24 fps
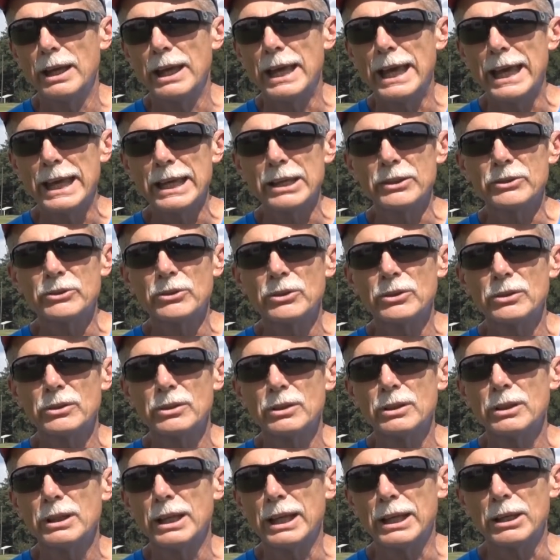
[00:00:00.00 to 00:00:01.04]
8,
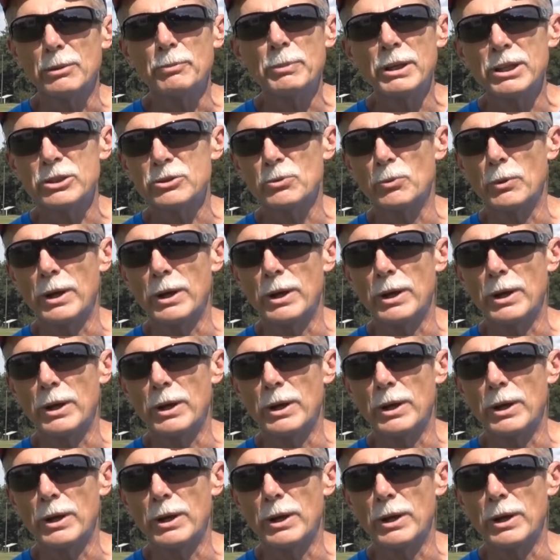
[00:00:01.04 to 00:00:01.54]
and a pitcher